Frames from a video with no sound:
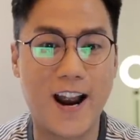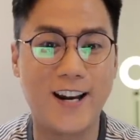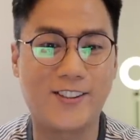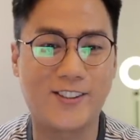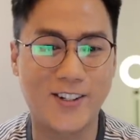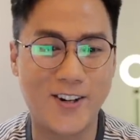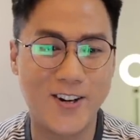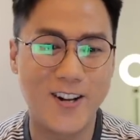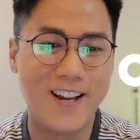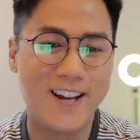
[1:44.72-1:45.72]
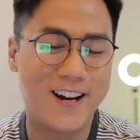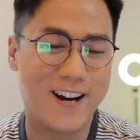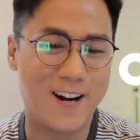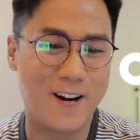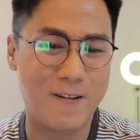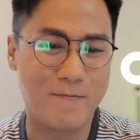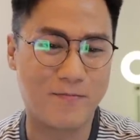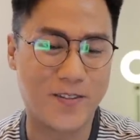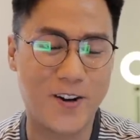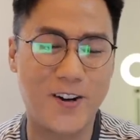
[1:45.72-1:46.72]
I saw
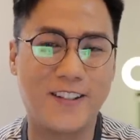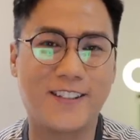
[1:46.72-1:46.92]
um, Ernie